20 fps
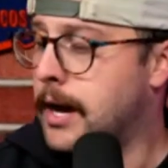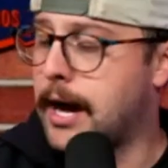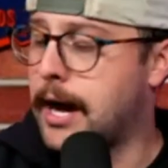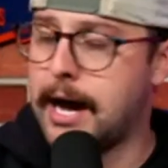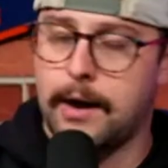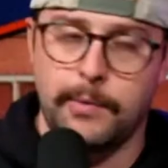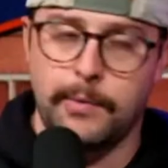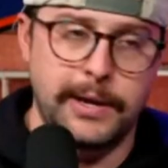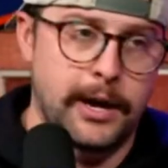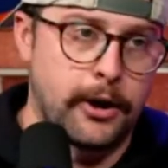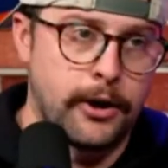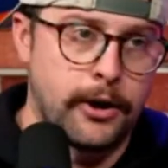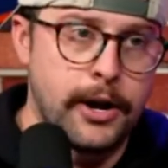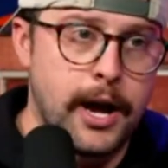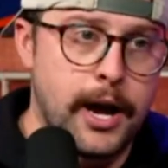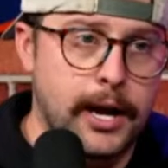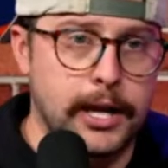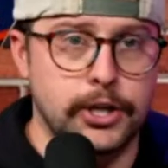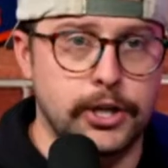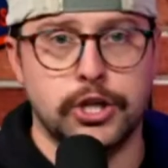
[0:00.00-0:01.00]
We got our
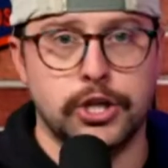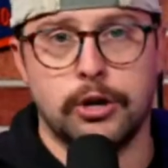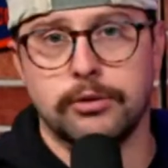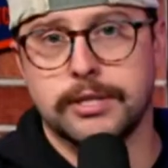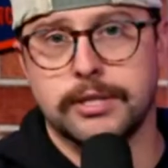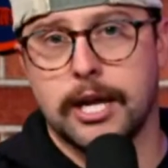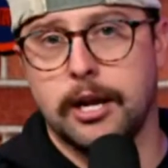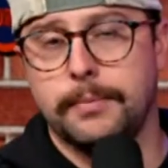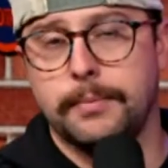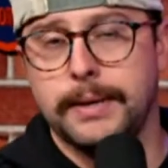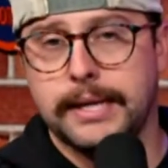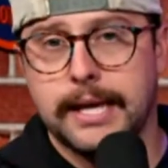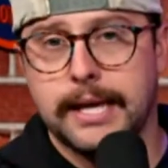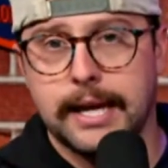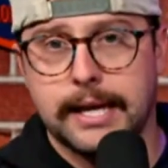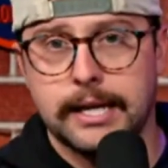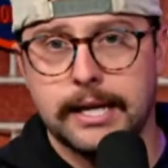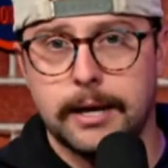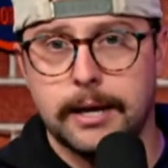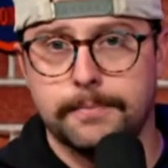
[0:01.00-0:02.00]
Nugget shows that'll be kicking
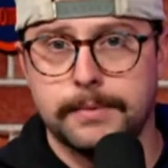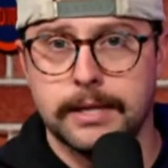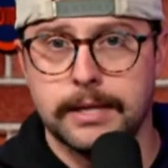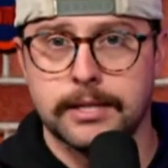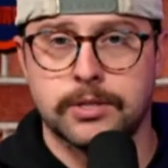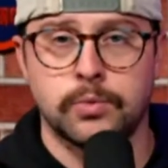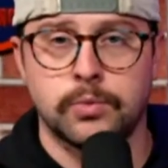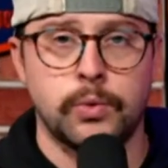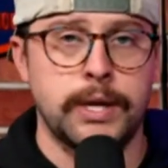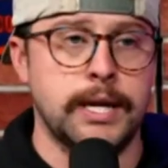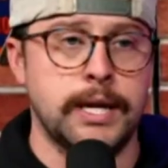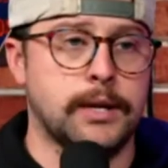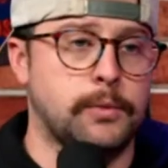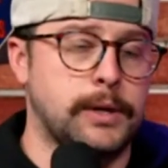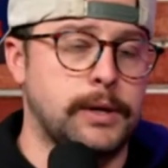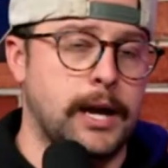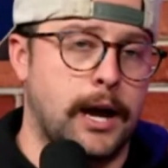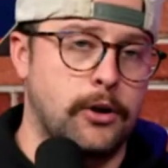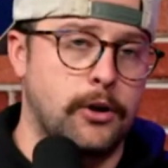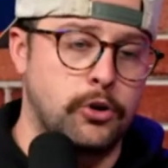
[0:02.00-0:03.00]
up this week. We
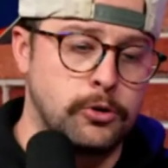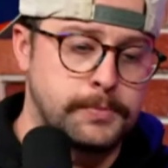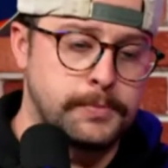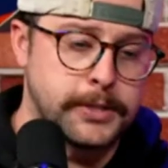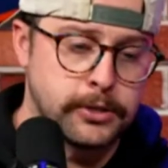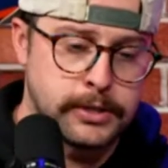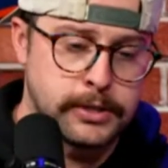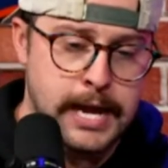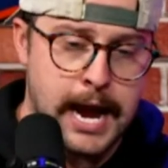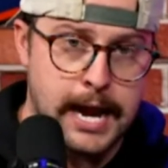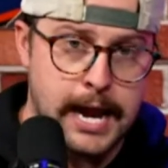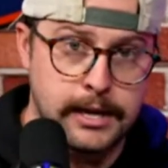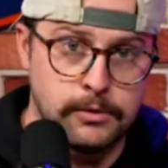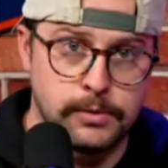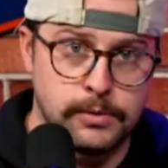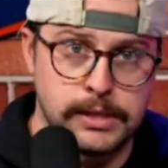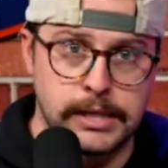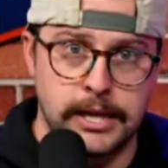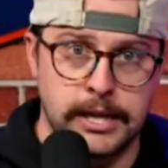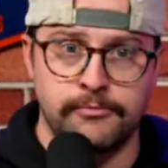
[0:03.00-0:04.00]
got Hoops Your Daddy with
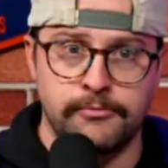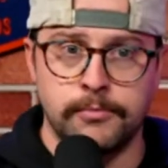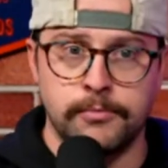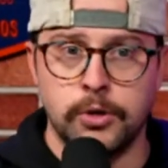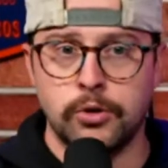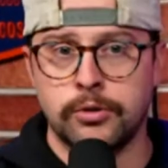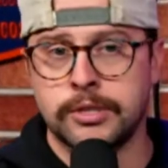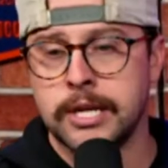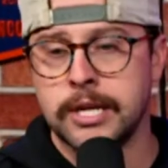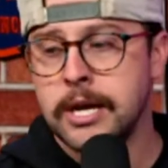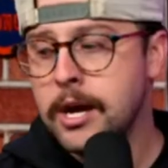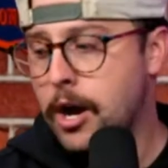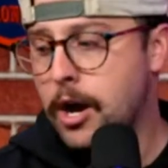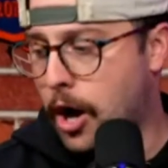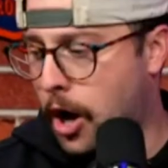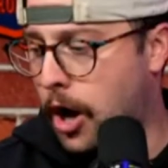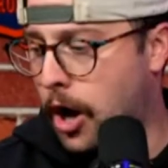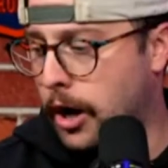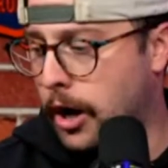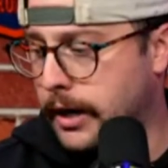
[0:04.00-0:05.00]
Liv Moods,
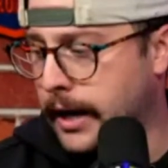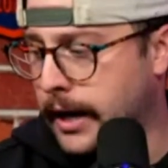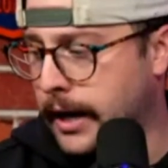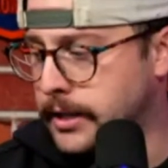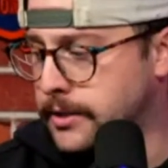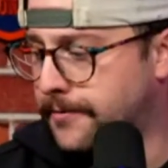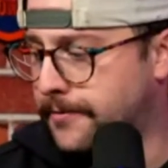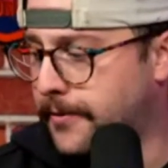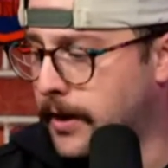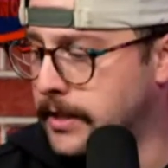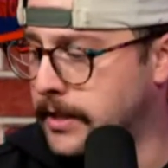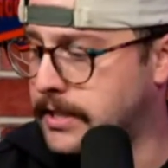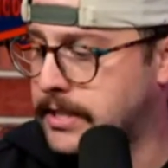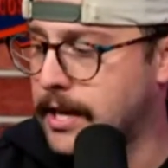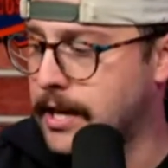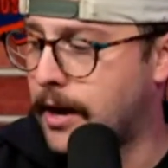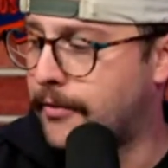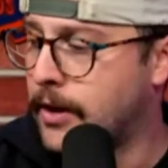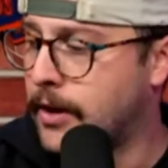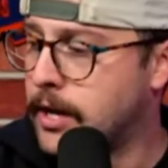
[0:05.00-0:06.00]
all kinds of fun stuff
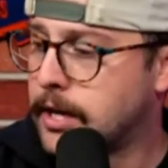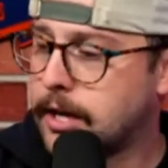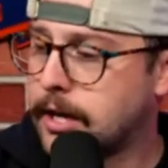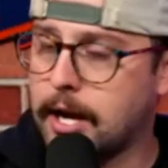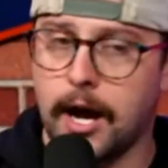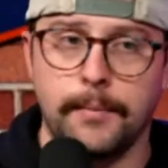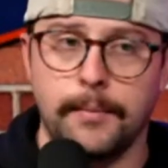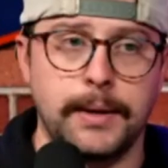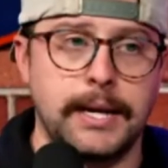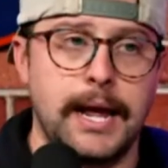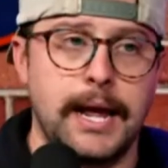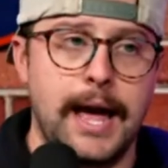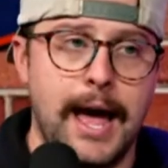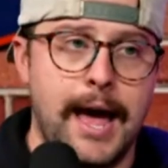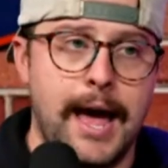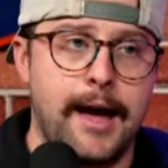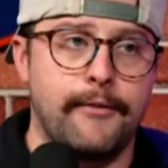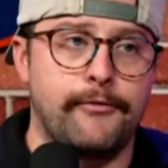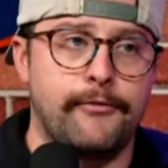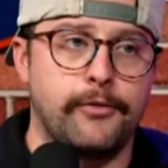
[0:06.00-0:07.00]
coming
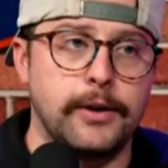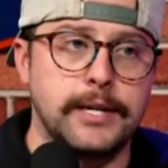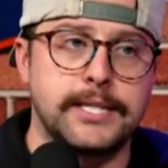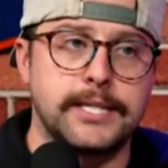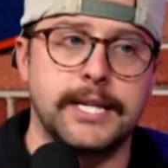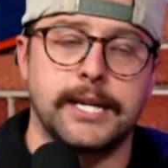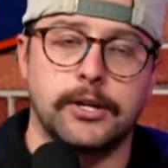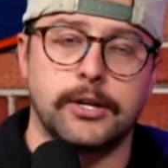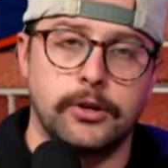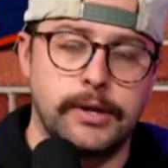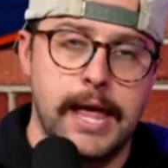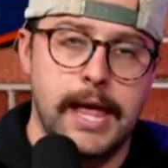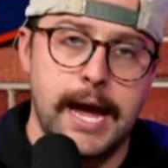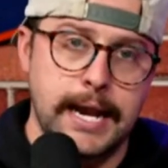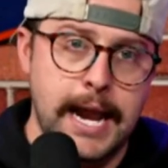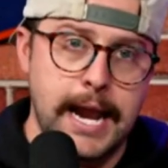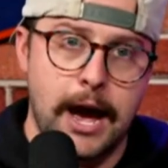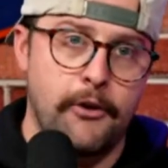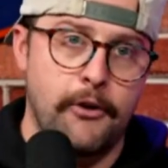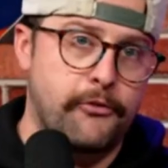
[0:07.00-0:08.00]
every single day
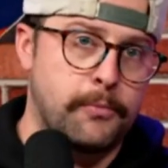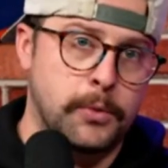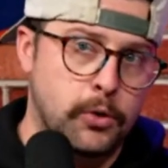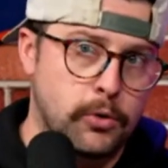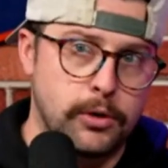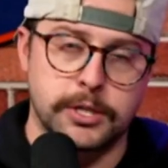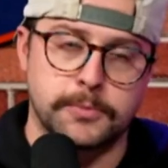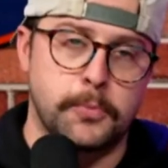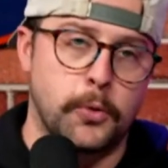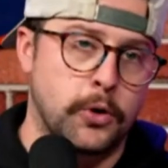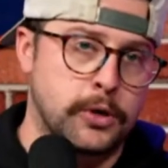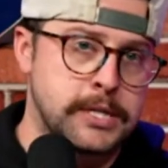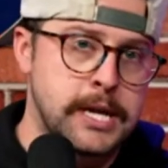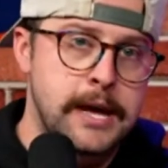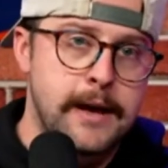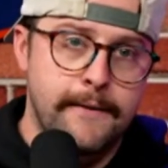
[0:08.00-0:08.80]
now from Guerilla Sports.